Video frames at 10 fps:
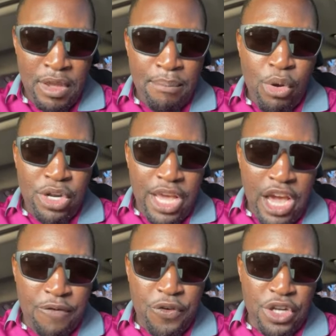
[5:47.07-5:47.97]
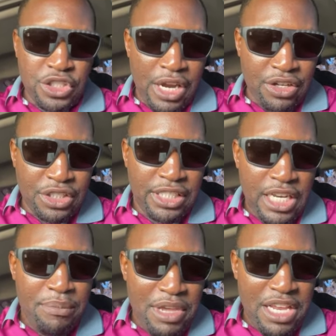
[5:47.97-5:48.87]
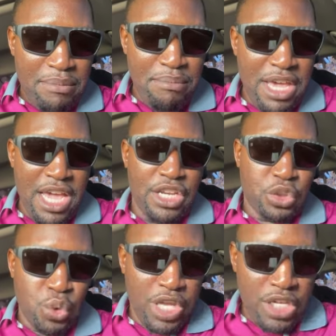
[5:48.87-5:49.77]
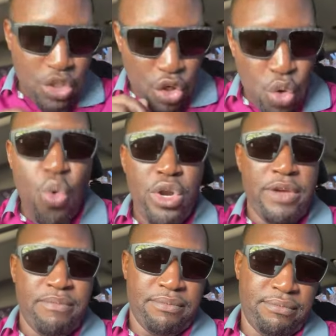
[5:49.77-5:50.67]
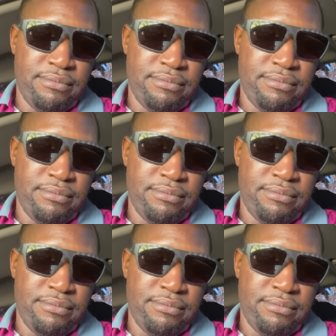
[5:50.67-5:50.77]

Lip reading: but efforts are still being made to include him.